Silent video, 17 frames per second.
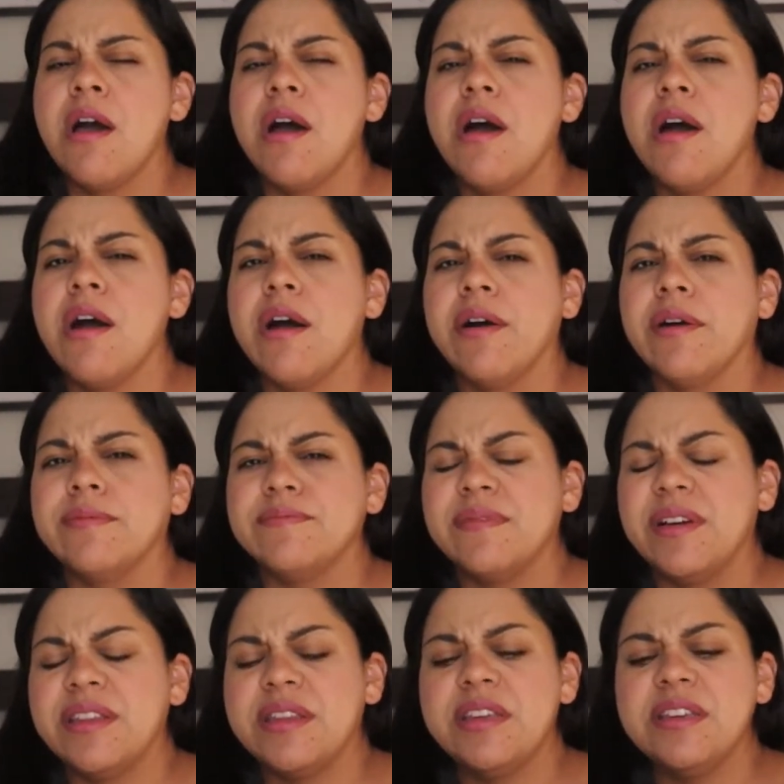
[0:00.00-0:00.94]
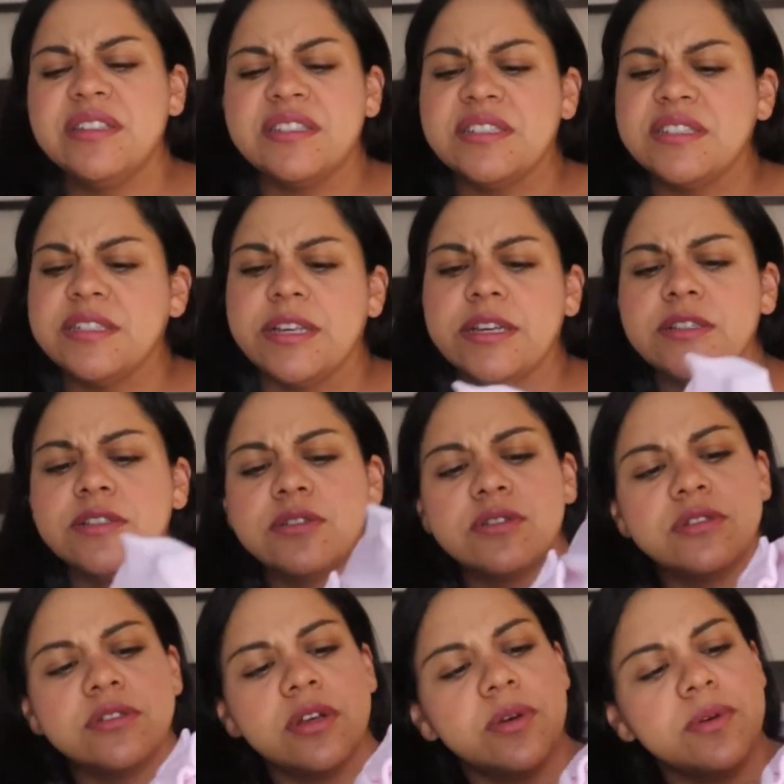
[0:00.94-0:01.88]
I think 6
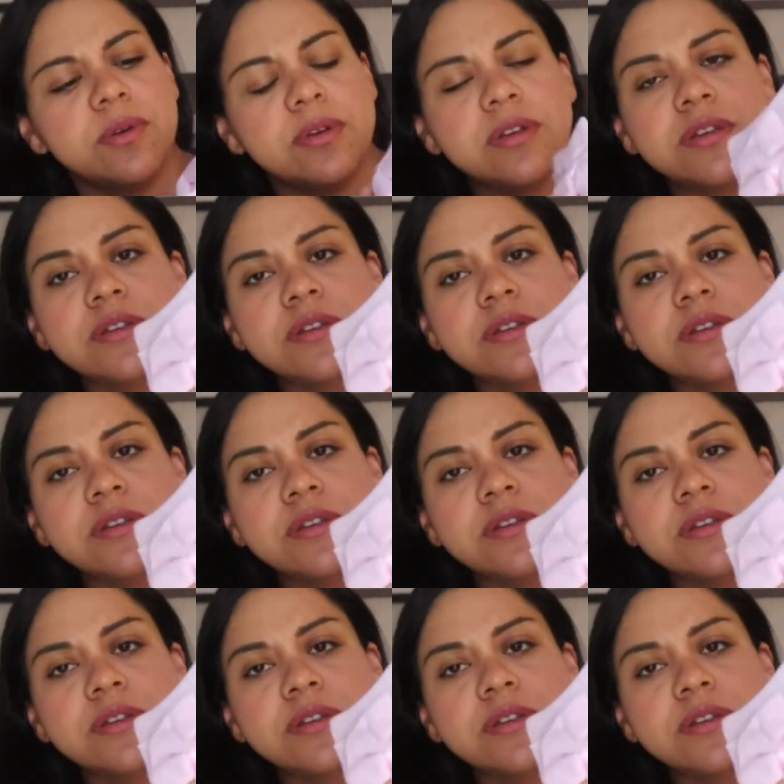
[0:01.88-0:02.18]
or so.